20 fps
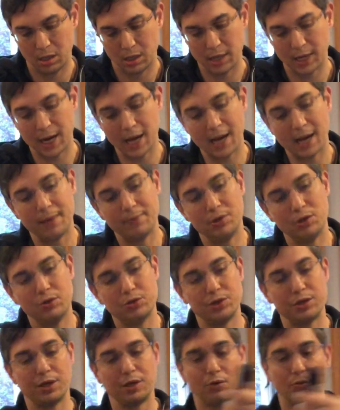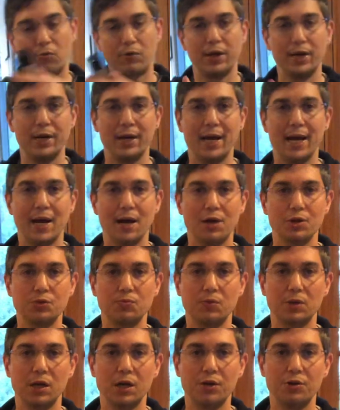And I'm using Rittenhouse
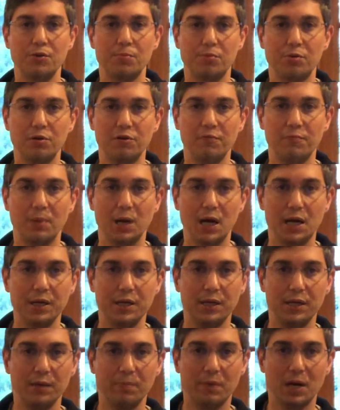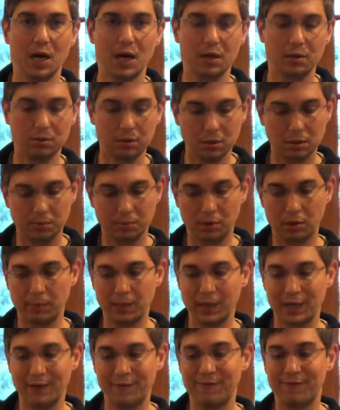100 proof bonded in bottle
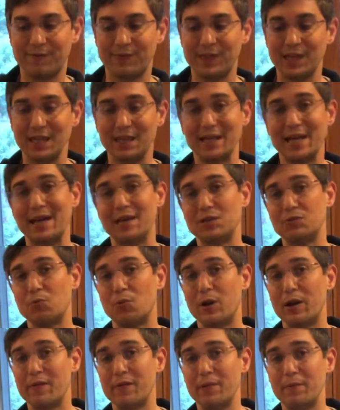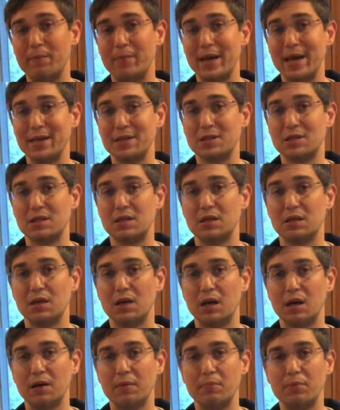bourbon. I think that is one of the best
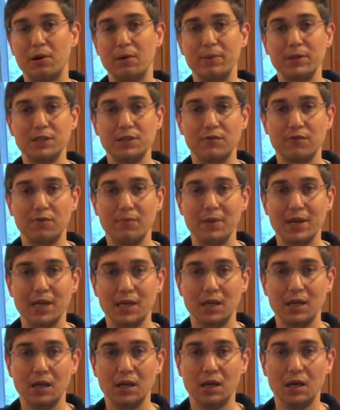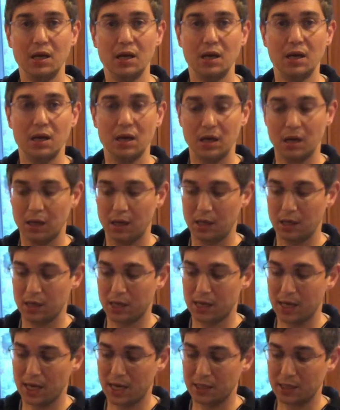bourbons for making a
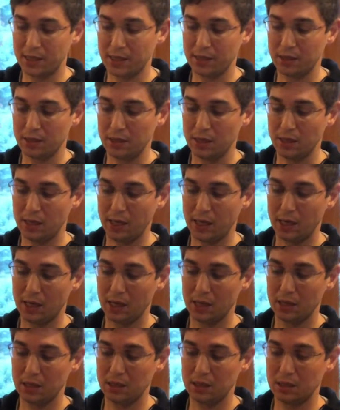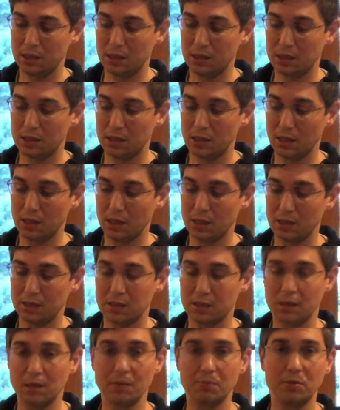cocktail, and
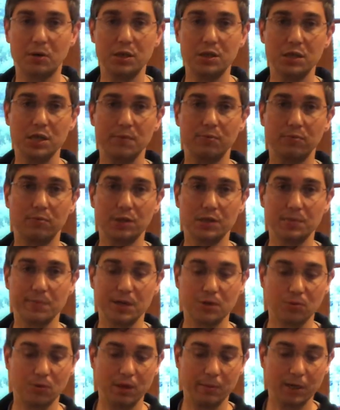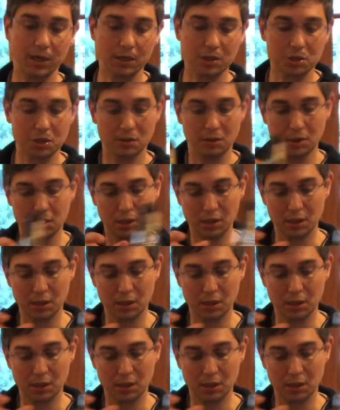it's pretty cheap. It runs about 20 bucks.